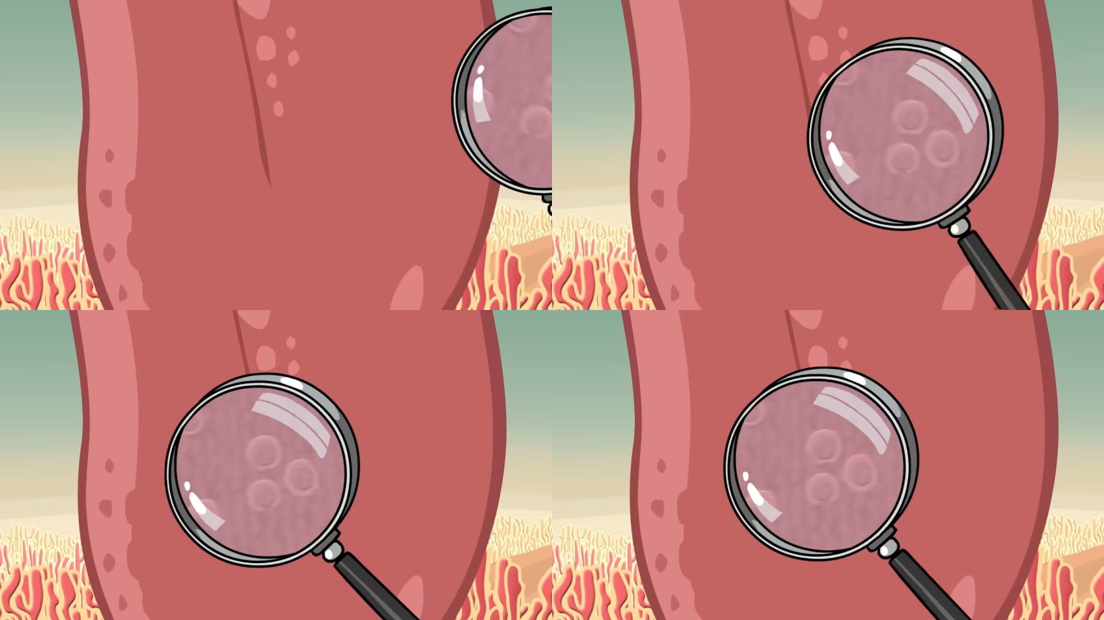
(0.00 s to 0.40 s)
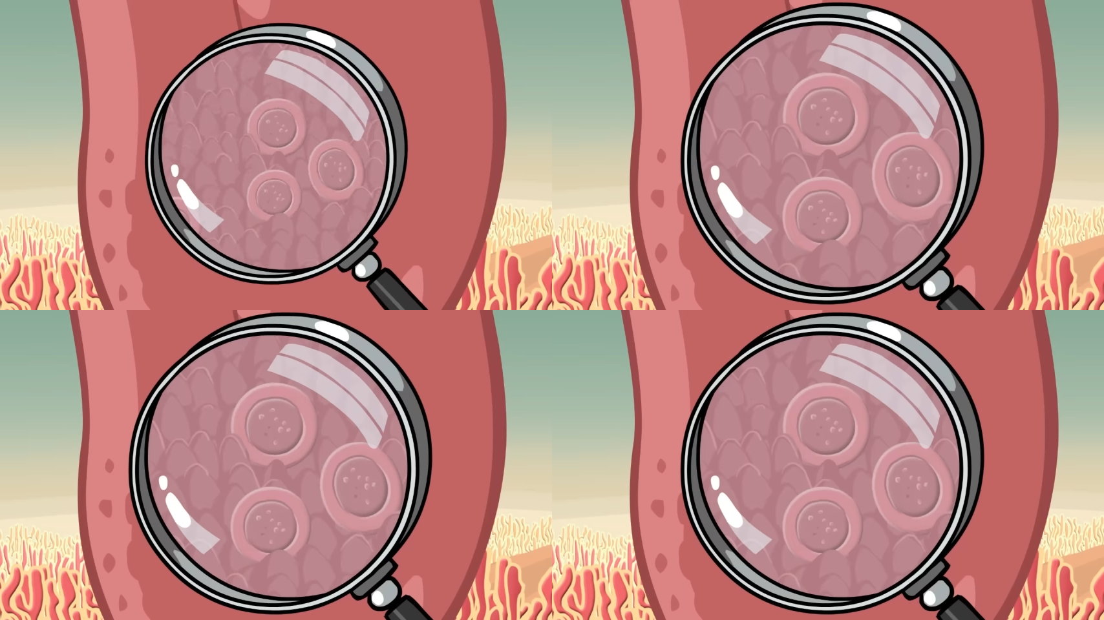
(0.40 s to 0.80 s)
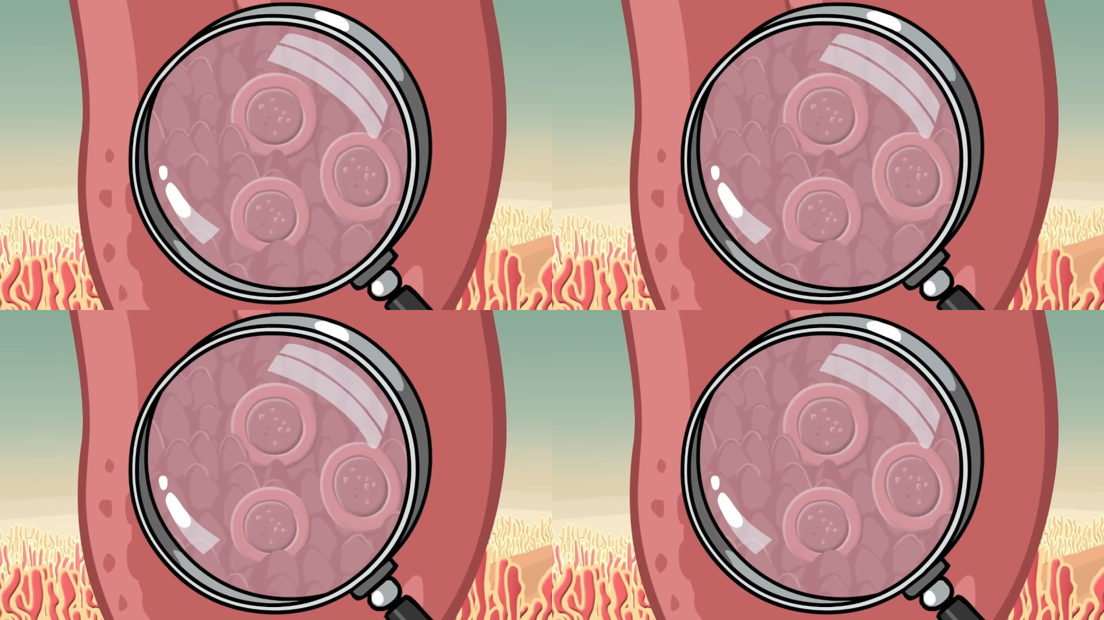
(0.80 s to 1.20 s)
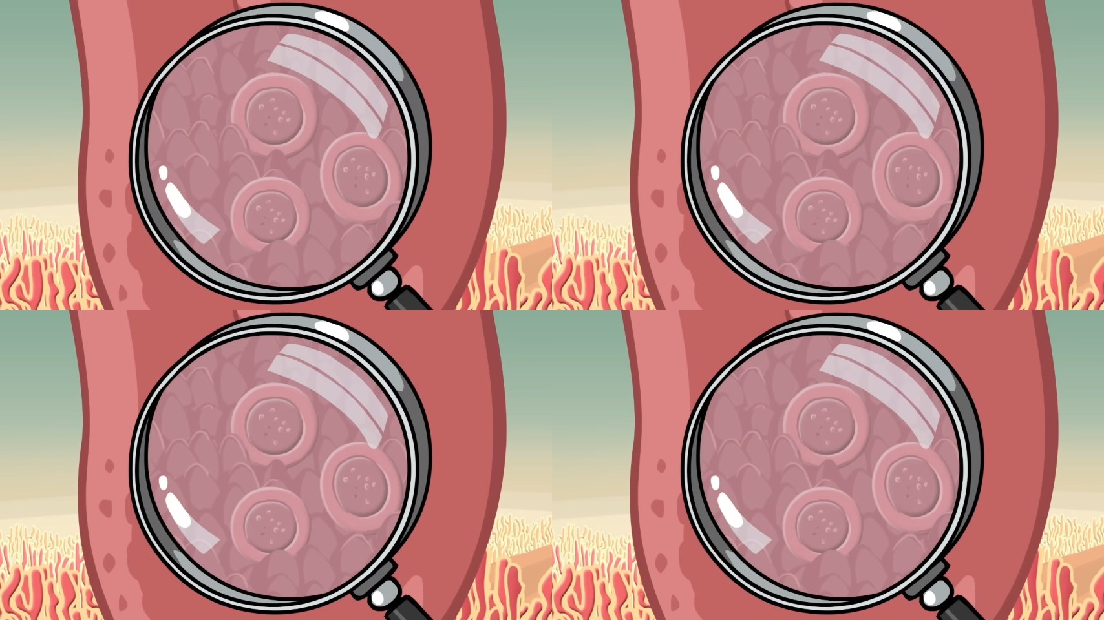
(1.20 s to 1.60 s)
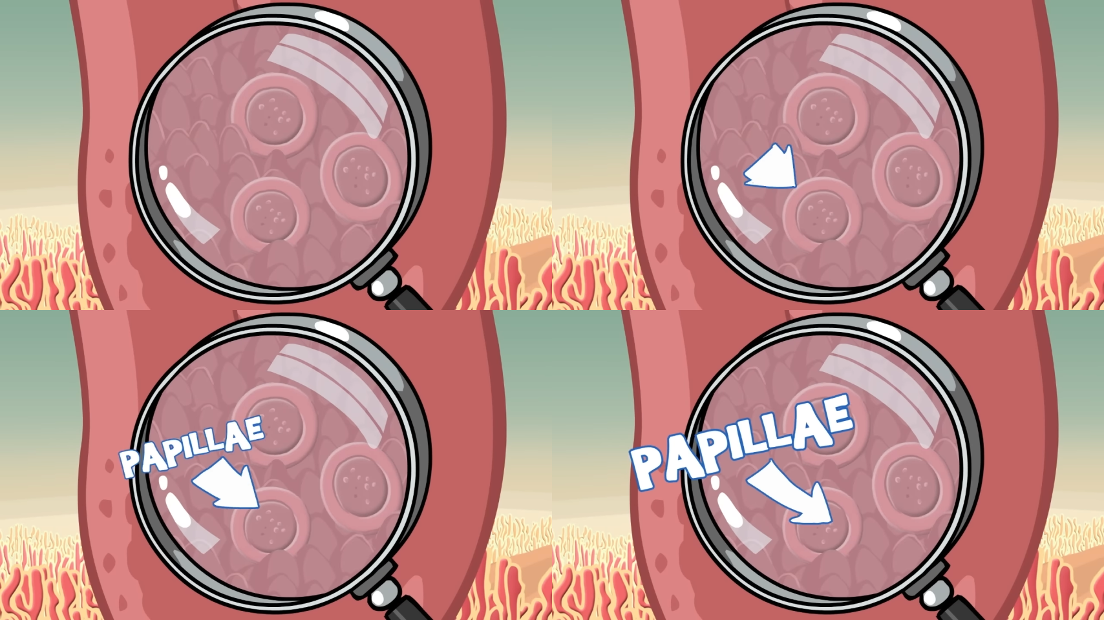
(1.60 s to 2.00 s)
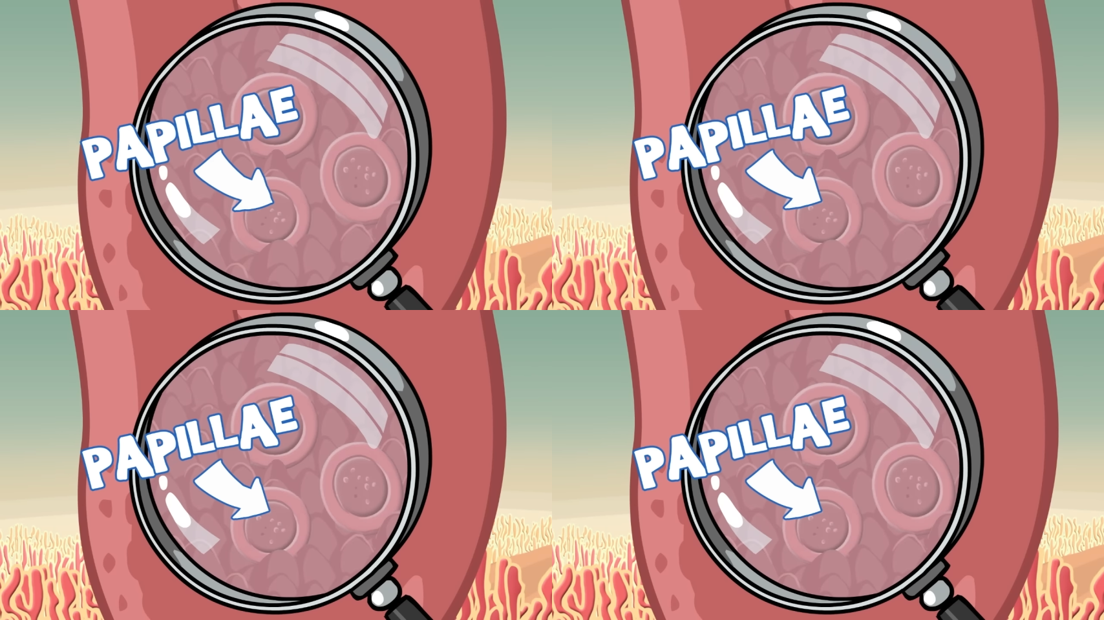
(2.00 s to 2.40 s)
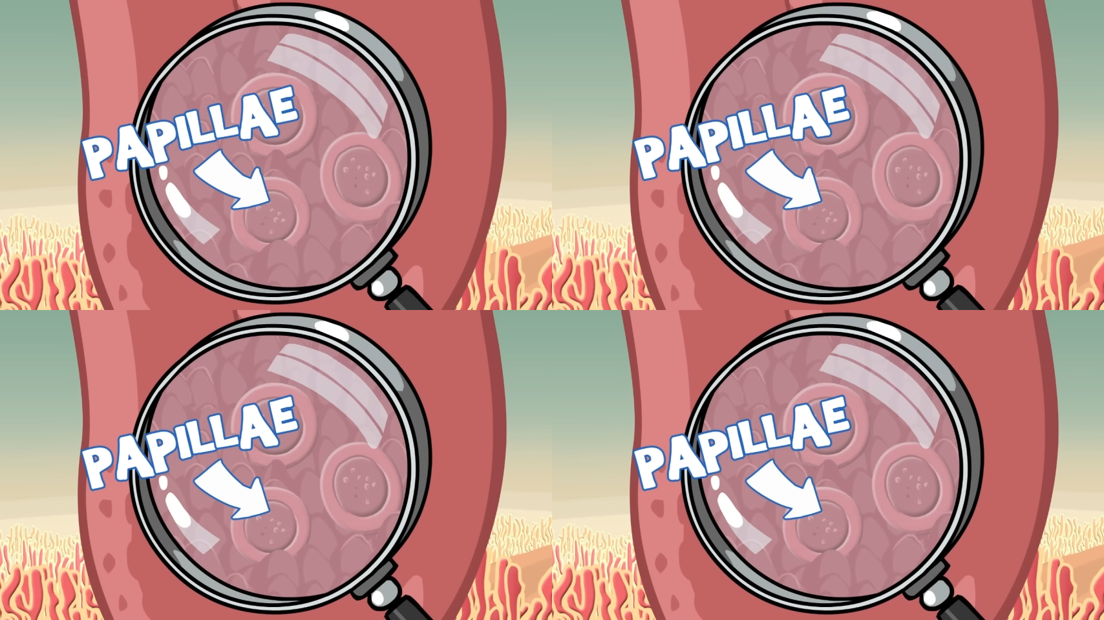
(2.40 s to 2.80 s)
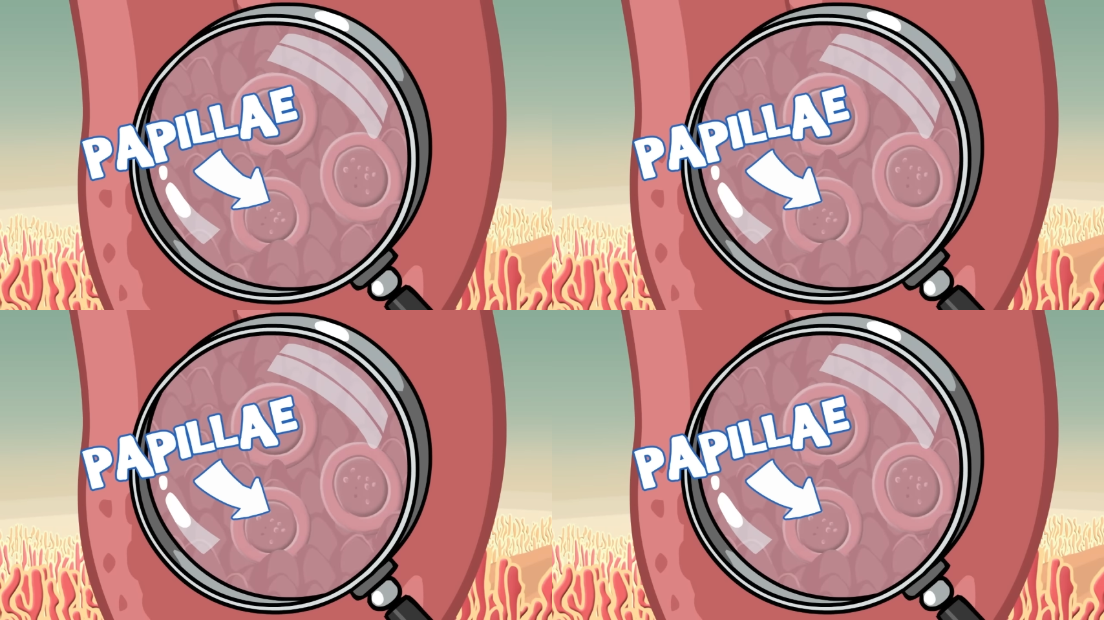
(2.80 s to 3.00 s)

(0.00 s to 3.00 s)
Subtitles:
[unreadable: no face in view]